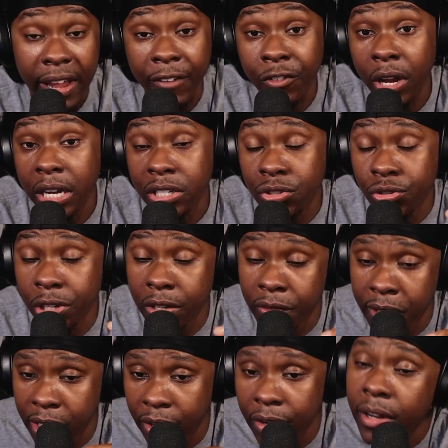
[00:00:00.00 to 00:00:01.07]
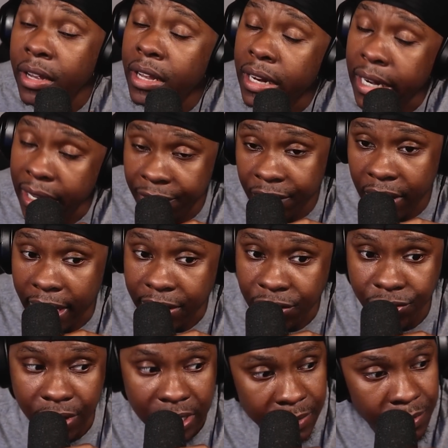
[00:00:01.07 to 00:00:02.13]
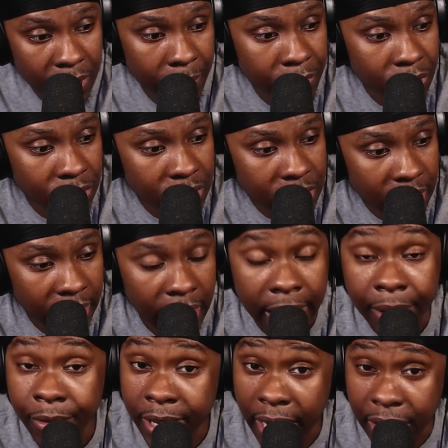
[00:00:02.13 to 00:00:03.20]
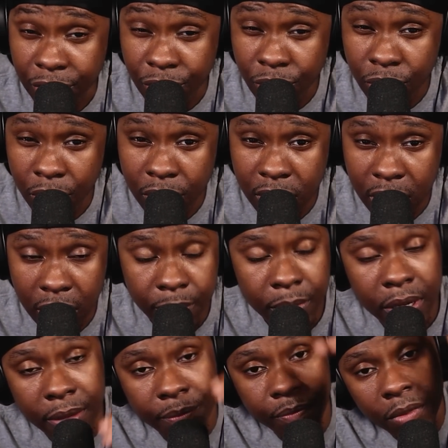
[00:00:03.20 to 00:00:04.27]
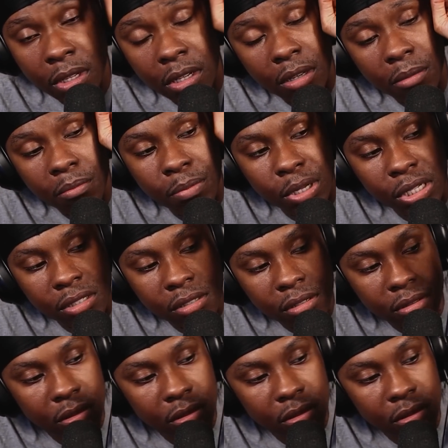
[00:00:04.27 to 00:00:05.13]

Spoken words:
if you guys enjoyed the video, leave a like, subscribe to become a Don today, and I'll catch you Don in a bit. Peace.